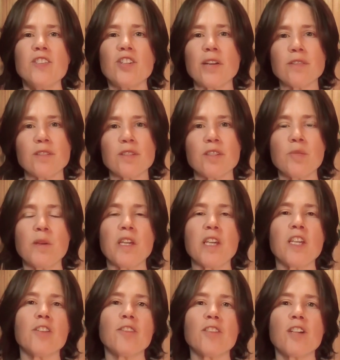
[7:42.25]
generally
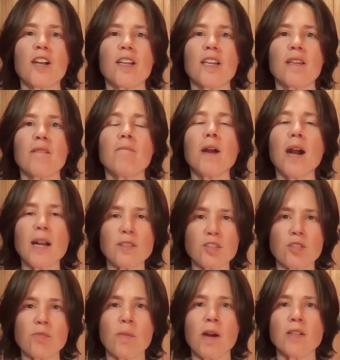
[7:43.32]
speaking, you're talking much
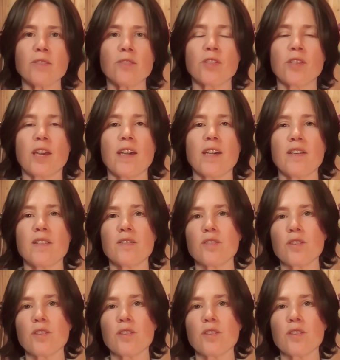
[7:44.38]
smaller scale.